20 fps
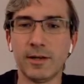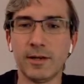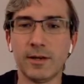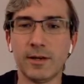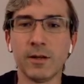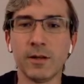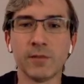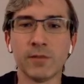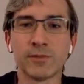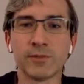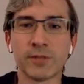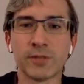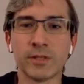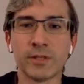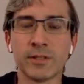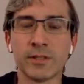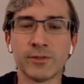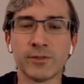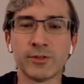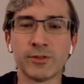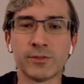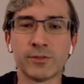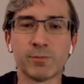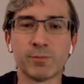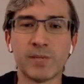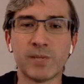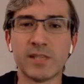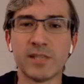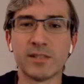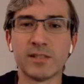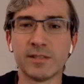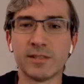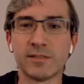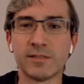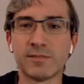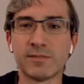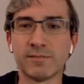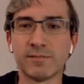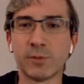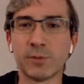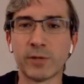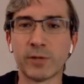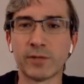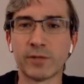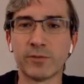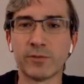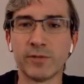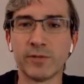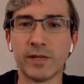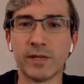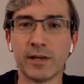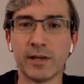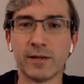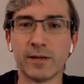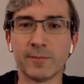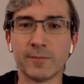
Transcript: all of a sudden there's just pieces floating through the air.